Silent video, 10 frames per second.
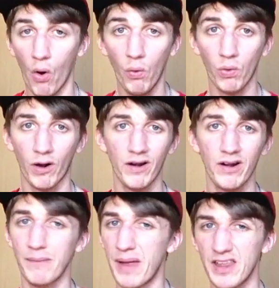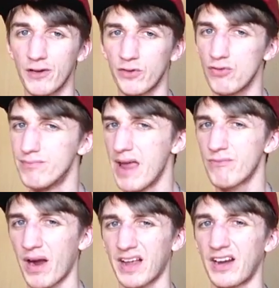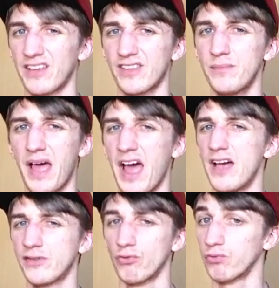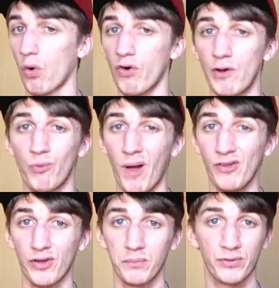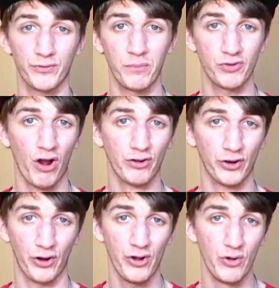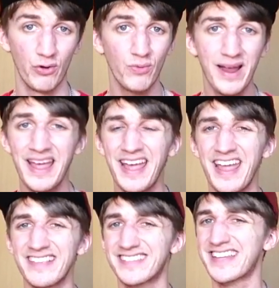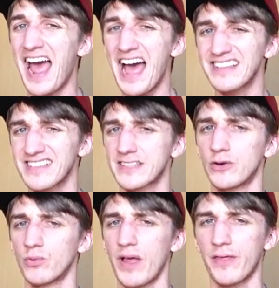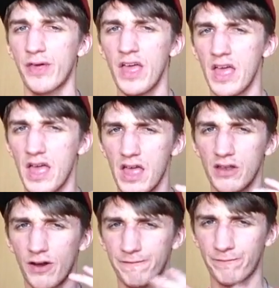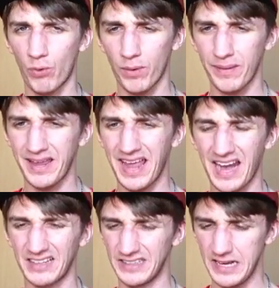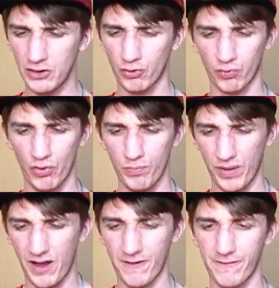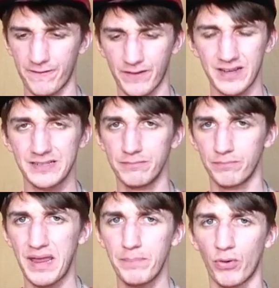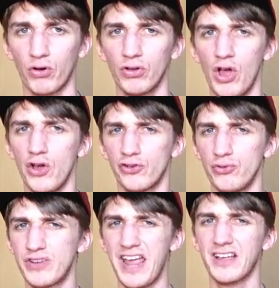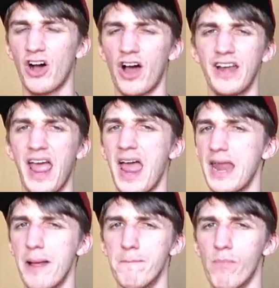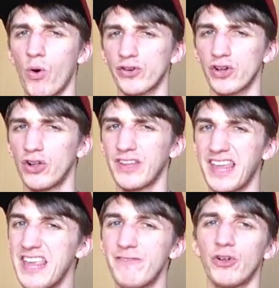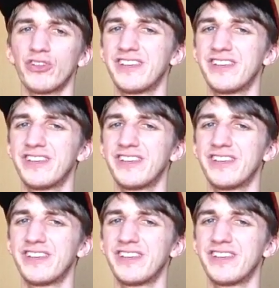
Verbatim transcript: or many of you may recognize him as Rory Williams from Doctor Who, is tasked with uh, forming an elite group of people to take on an immortal evil